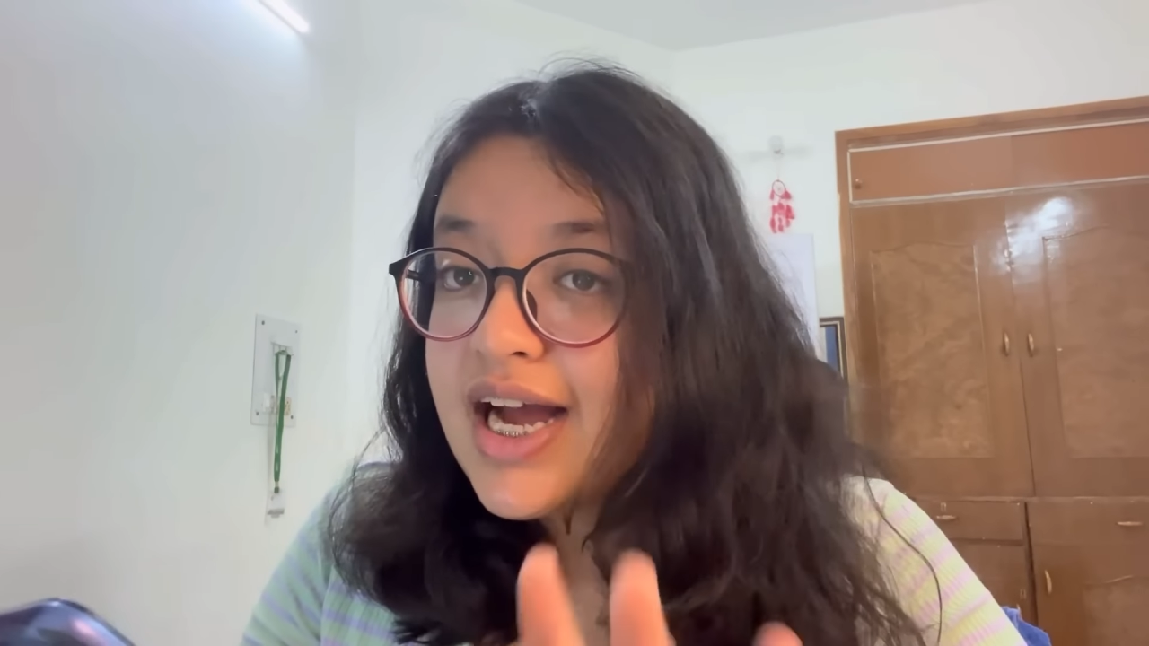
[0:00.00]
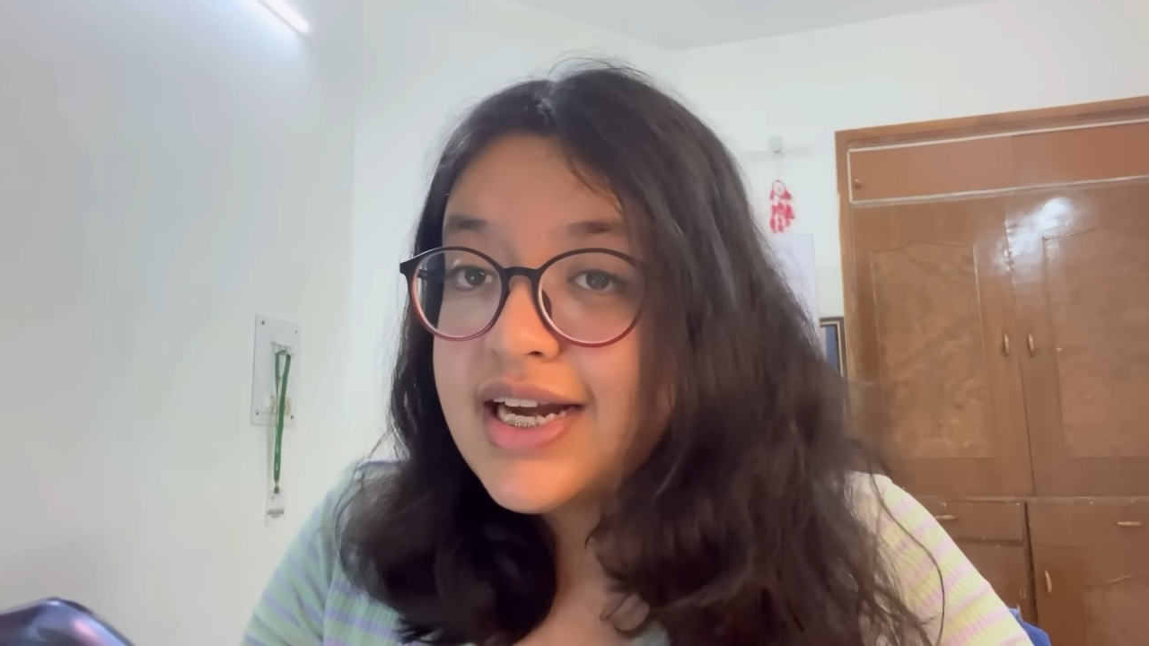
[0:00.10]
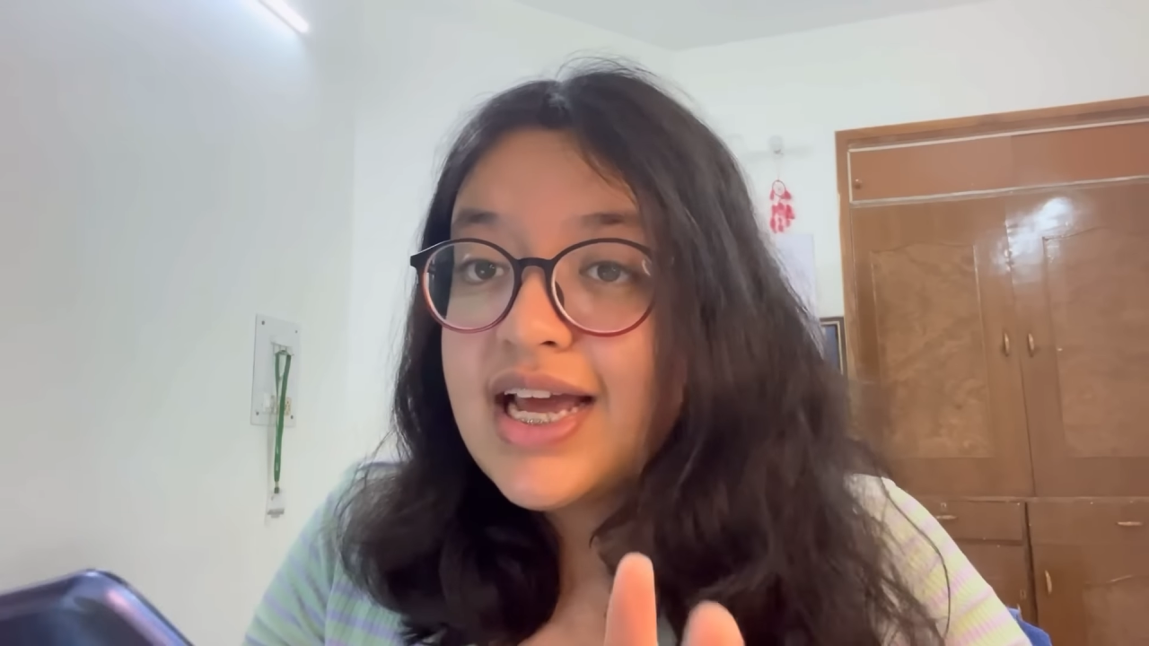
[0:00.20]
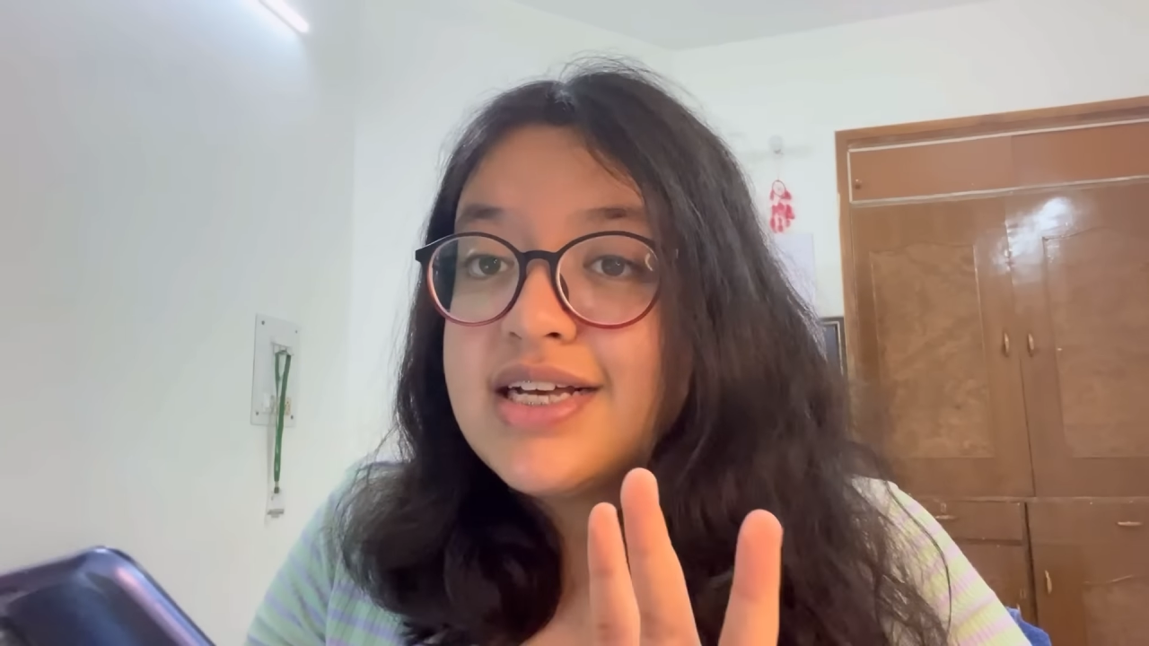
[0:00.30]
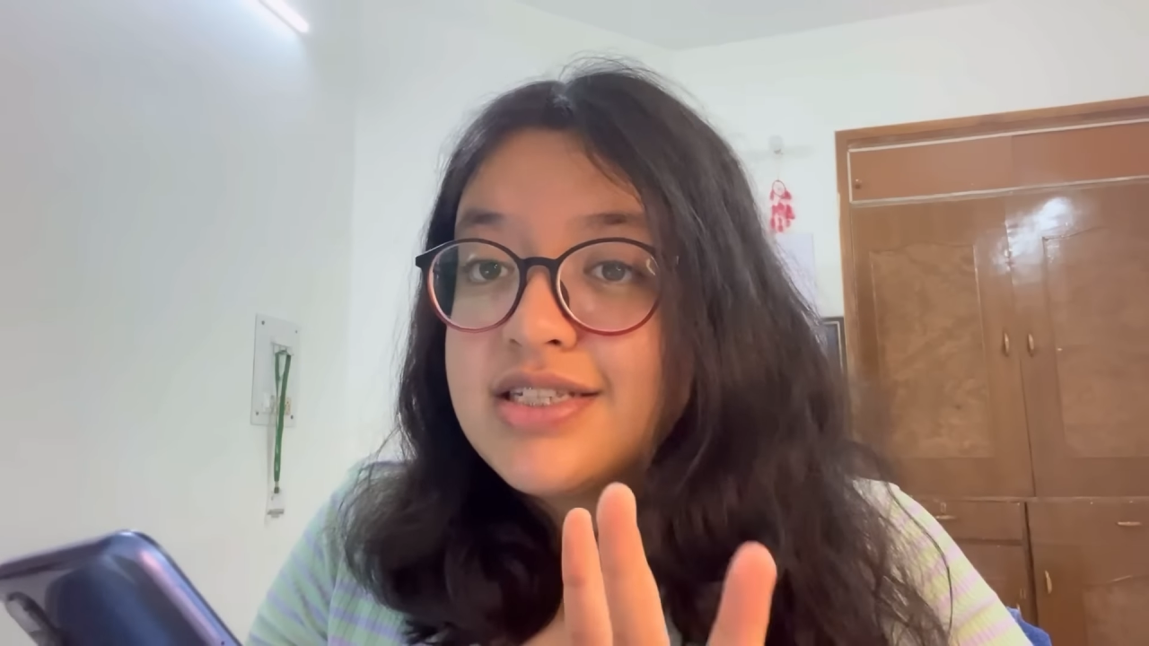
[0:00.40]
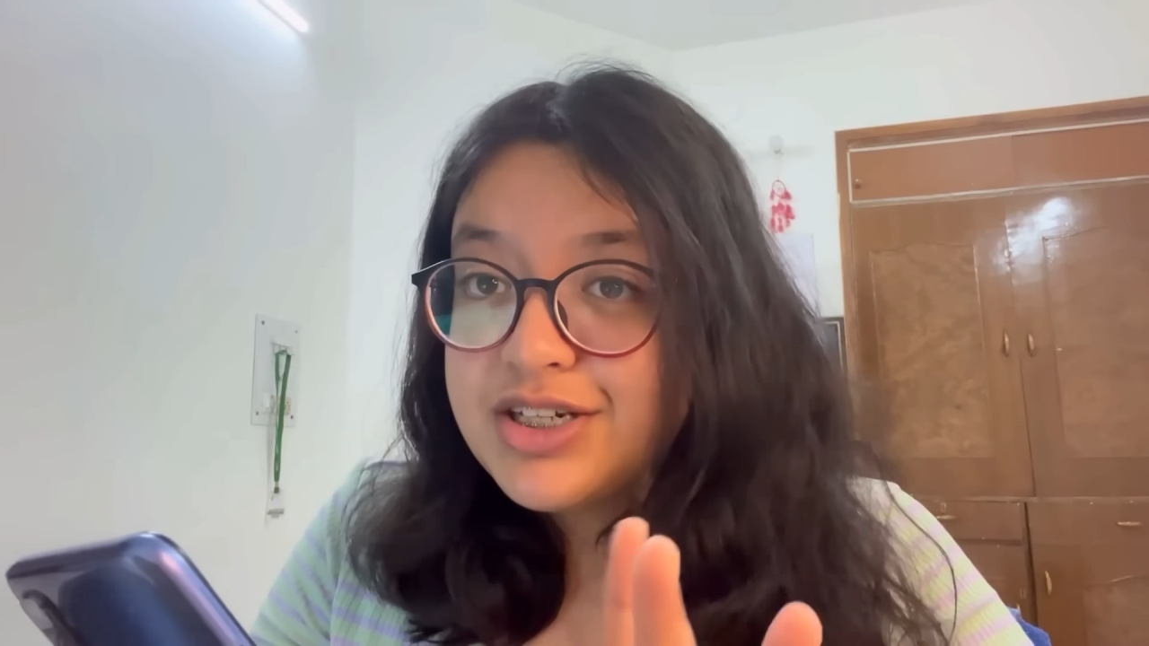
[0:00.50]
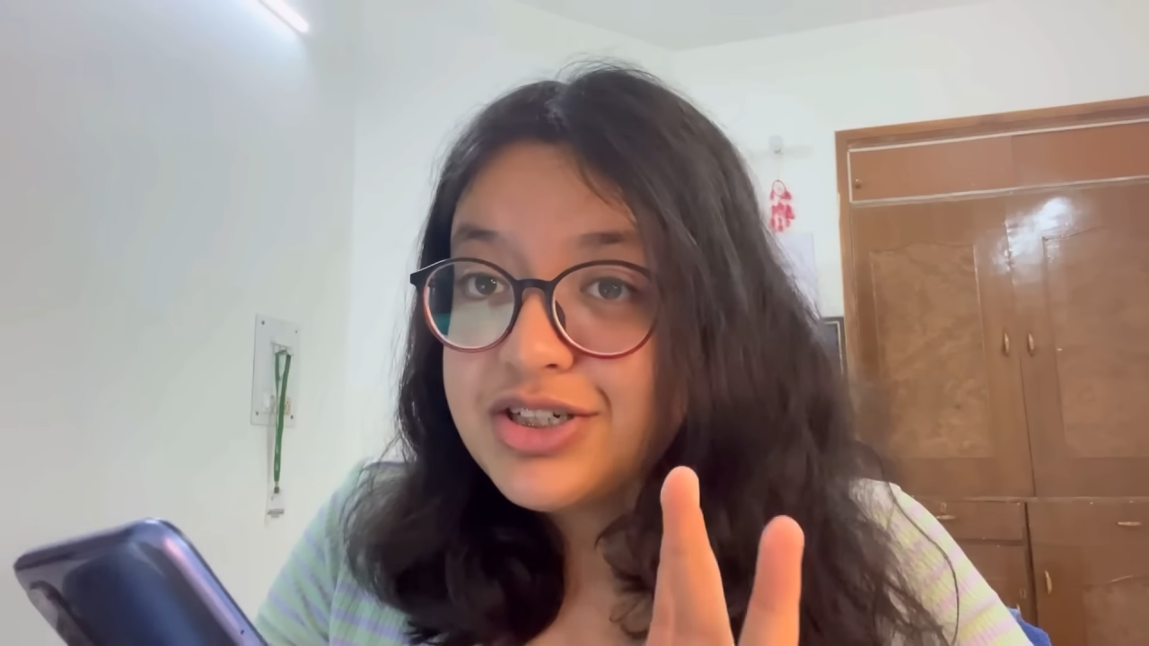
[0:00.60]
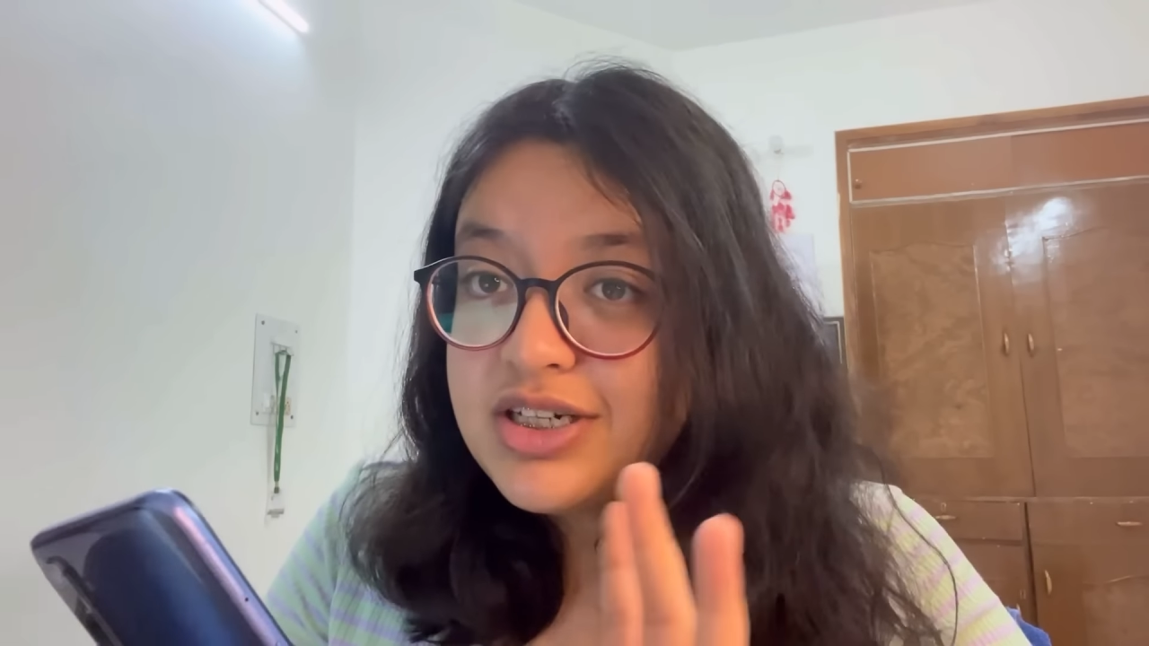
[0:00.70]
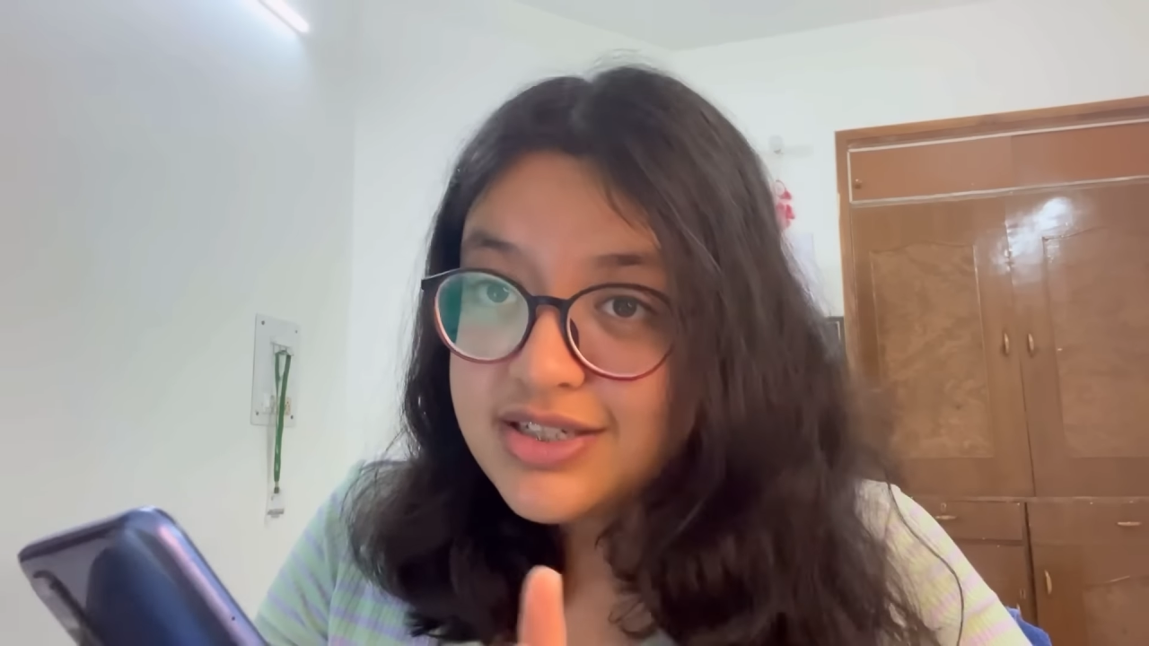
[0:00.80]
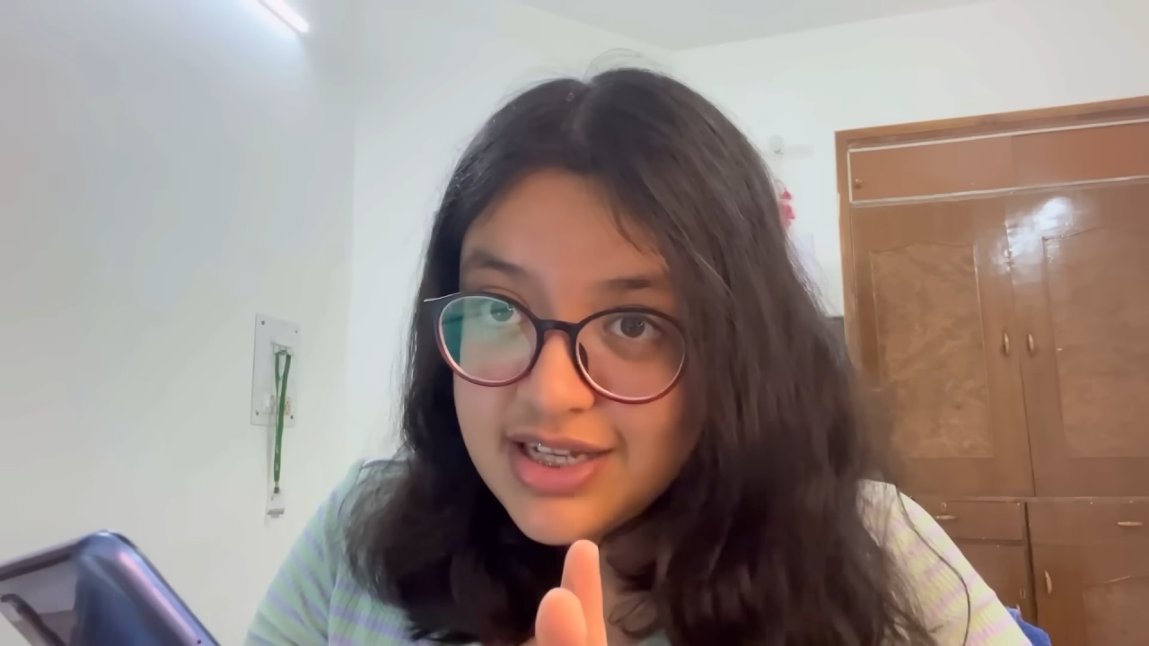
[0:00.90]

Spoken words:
IT has literally